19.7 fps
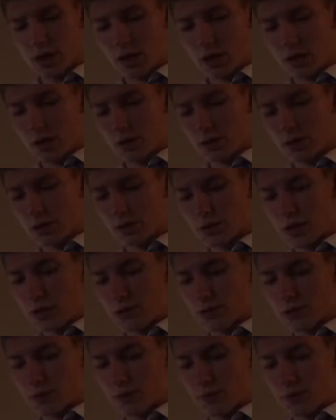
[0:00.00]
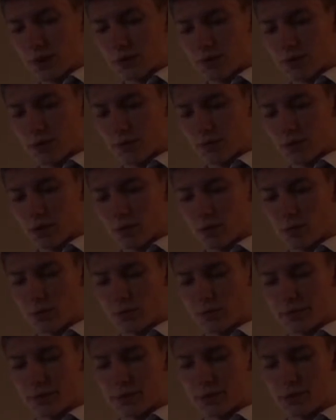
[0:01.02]
In 2012, the volume
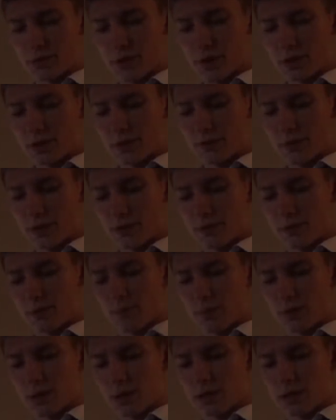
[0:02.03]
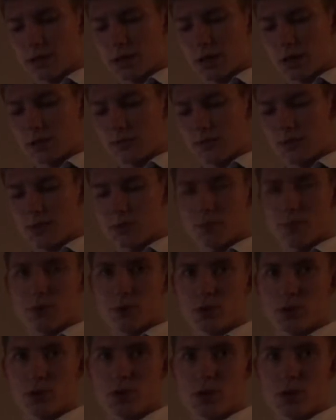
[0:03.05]
of the trade among the BRICS countries was